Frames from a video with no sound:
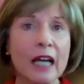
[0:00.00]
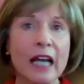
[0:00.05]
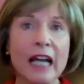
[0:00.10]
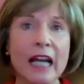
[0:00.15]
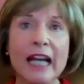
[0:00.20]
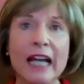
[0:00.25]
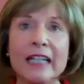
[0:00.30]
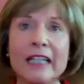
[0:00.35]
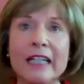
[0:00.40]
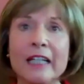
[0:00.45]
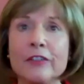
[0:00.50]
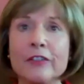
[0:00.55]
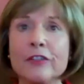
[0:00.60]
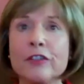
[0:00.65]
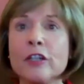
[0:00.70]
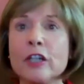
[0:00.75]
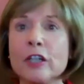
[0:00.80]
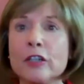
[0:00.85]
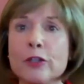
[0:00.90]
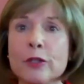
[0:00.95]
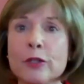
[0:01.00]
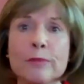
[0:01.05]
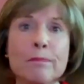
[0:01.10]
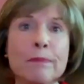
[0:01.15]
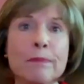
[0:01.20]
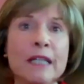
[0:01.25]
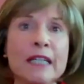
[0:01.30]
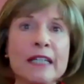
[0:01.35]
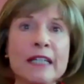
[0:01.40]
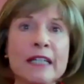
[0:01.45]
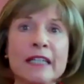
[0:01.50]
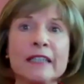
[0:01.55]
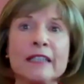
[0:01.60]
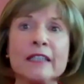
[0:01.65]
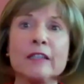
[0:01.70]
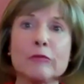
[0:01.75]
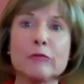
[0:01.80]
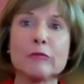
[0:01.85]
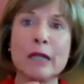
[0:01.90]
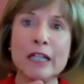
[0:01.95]
And to be in an
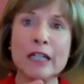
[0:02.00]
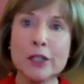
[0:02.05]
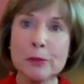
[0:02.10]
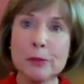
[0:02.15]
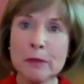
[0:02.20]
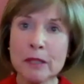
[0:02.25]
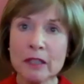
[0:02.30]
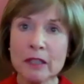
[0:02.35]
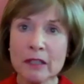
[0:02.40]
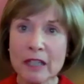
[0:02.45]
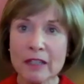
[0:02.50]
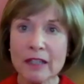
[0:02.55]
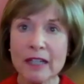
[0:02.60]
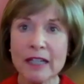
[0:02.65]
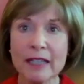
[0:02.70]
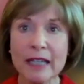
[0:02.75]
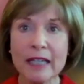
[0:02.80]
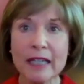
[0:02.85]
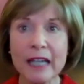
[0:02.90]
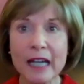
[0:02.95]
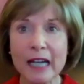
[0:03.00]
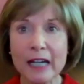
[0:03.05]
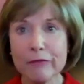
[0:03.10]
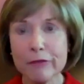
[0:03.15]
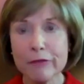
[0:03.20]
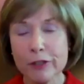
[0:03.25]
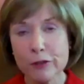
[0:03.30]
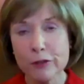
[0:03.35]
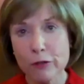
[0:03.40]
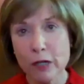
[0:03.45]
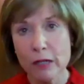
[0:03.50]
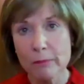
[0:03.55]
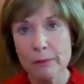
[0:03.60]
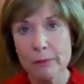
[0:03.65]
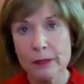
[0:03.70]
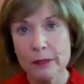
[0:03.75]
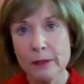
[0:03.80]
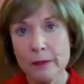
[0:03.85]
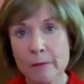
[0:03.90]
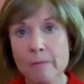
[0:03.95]
arrangement like they have with Trump
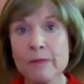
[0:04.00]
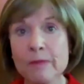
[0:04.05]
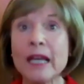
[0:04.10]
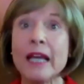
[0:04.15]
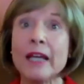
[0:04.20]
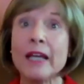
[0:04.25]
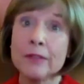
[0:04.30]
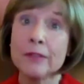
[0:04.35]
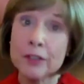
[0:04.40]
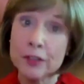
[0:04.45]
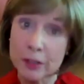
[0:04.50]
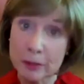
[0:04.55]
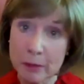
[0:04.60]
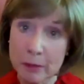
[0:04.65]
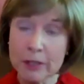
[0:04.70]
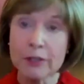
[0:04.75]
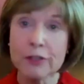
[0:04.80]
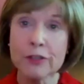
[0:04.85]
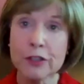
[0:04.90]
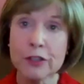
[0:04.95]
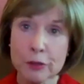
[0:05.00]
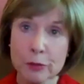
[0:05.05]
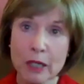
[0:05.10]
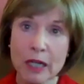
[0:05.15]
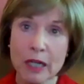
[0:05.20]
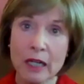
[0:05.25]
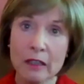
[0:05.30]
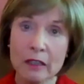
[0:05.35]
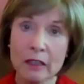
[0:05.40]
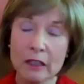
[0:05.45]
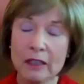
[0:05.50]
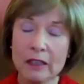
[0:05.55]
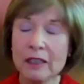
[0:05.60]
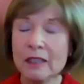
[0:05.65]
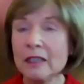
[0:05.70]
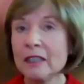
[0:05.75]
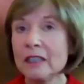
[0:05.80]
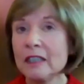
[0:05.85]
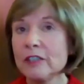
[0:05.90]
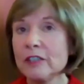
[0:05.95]
and some others as well,
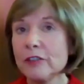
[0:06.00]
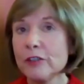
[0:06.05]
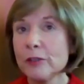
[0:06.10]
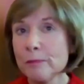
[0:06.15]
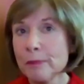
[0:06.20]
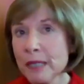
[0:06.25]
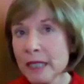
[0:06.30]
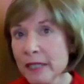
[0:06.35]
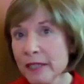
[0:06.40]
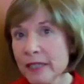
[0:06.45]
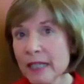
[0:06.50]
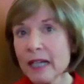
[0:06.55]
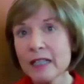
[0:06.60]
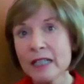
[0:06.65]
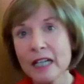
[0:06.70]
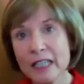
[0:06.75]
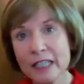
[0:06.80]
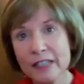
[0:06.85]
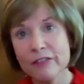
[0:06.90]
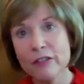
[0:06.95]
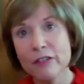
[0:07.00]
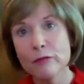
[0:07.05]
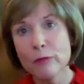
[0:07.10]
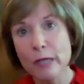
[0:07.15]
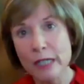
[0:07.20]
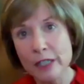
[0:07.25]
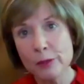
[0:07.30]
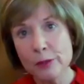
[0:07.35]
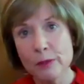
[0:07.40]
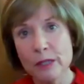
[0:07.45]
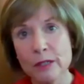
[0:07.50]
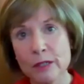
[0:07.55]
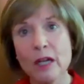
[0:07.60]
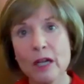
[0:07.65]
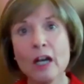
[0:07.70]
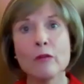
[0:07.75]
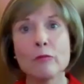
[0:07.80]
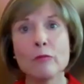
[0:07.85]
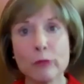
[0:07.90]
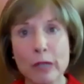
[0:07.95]
to be in that kind of arrangement
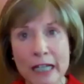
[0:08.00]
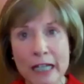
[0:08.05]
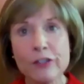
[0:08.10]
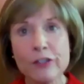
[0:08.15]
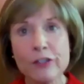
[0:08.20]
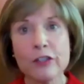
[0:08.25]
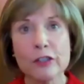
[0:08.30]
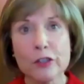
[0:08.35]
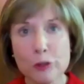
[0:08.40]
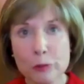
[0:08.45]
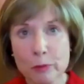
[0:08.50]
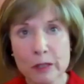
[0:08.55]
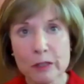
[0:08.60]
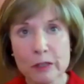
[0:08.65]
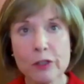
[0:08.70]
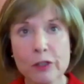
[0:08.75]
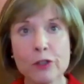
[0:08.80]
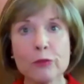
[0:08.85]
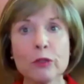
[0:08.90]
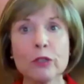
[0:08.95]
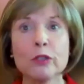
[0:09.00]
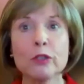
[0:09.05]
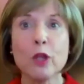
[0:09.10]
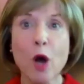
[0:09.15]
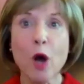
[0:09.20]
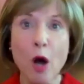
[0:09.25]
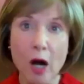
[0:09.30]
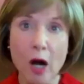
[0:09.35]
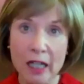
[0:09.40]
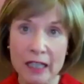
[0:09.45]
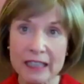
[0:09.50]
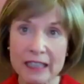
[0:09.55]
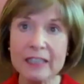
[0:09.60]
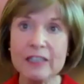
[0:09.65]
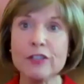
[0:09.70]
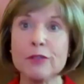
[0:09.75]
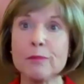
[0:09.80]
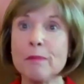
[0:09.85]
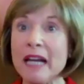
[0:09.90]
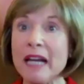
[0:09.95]
breaks a spiritual law. It
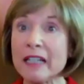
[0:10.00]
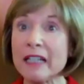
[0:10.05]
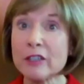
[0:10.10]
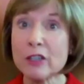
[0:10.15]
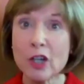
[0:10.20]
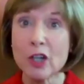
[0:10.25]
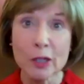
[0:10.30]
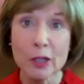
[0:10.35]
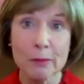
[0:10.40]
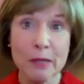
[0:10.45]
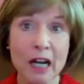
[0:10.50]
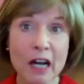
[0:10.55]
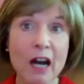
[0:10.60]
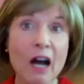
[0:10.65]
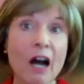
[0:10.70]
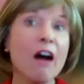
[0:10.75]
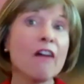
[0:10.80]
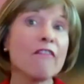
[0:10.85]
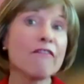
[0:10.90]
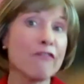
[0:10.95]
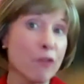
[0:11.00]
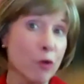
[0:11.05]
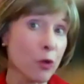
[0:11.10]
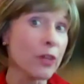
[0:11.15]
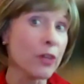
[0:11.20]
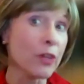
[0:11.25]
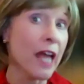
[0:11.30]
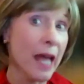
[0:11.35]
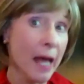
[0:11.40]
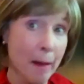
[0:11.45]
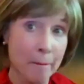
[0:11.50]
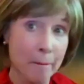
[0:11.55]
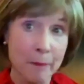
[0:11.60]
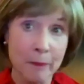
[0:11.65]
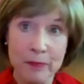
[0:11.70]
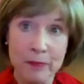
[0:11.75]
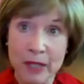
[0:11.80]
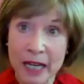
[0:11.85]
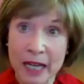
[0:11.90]
is bad karma for them.